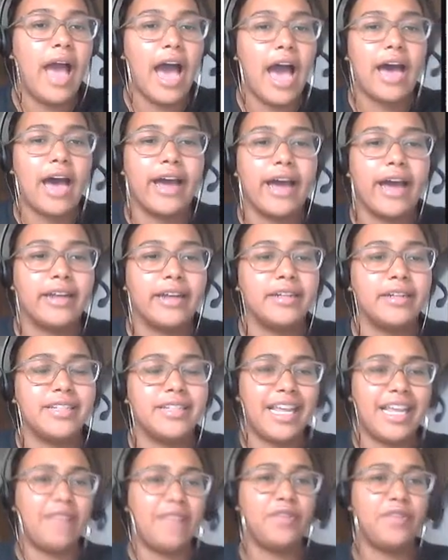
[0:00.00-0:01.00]

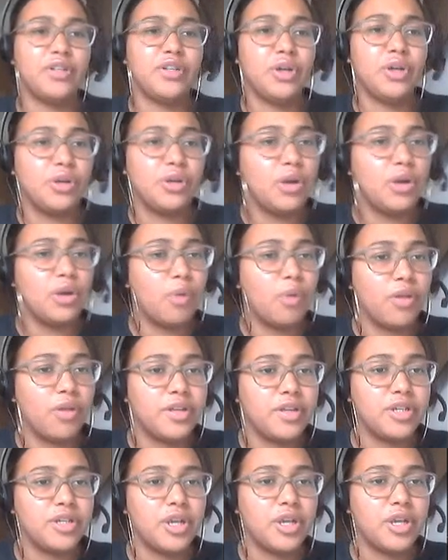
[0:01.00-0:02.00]
And if you don't know what
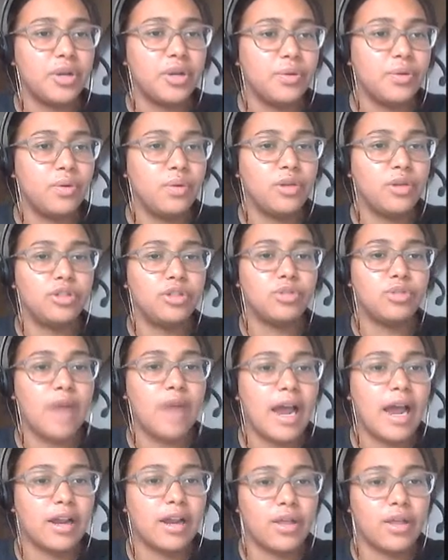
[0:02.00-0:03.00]
they do,
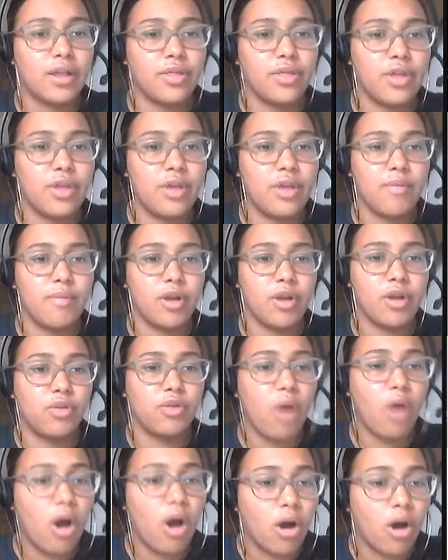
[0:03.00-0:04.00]
drag them
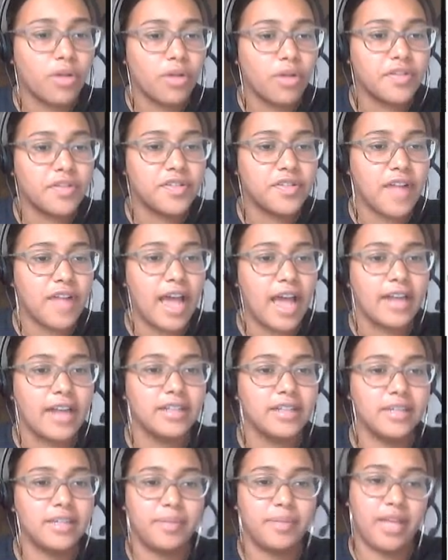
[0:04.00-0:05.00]
across
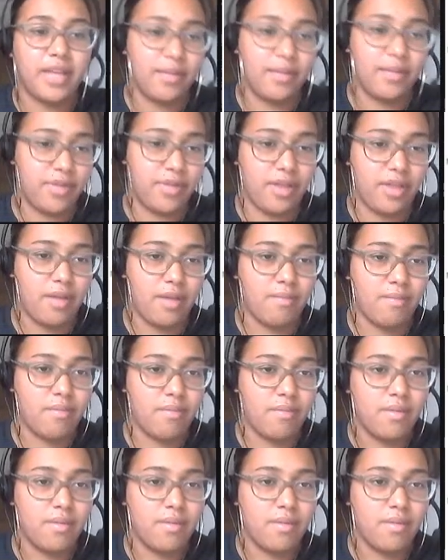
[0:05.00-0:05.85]
and play with them.